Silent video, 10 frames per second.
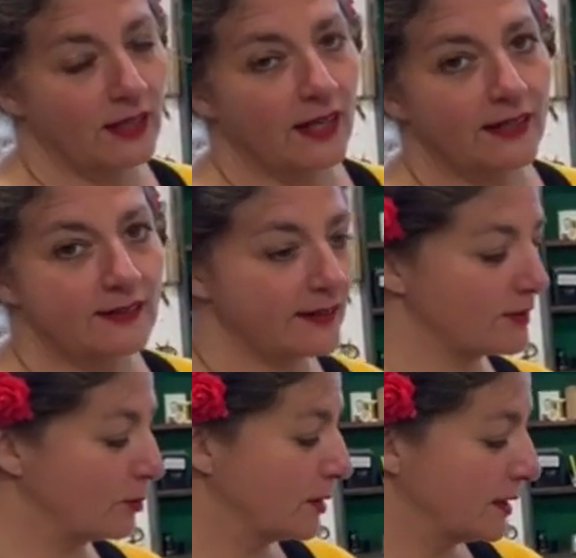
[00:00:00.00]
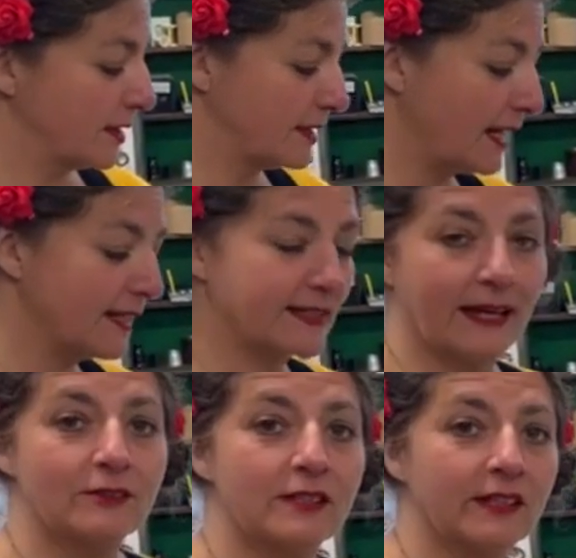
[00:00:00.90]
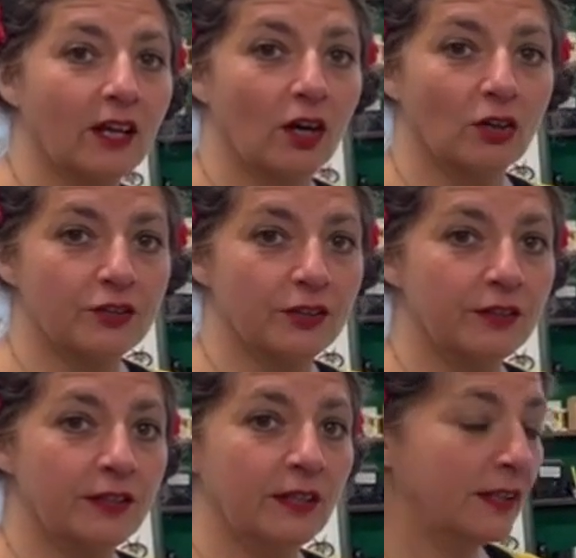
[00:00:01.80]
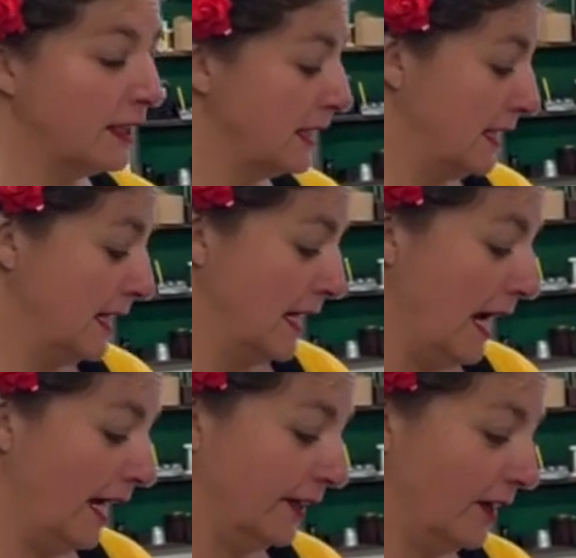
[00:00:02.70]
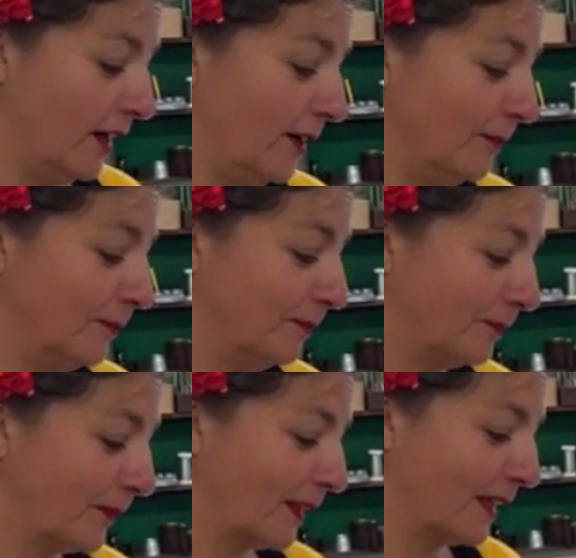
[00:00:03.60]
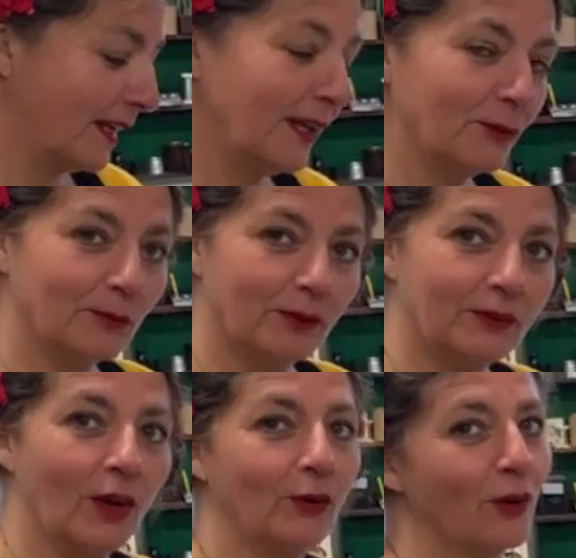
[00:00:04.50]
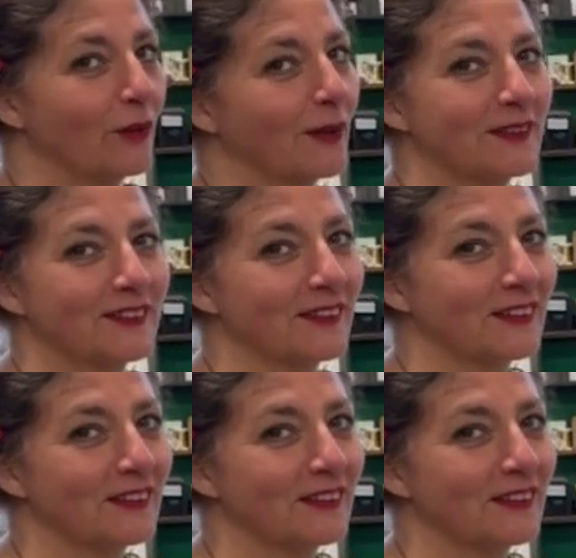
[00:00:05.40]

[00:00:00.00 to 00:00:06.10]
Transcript: Ladies would take it out in the garden, and um, it. No, no, they didn't.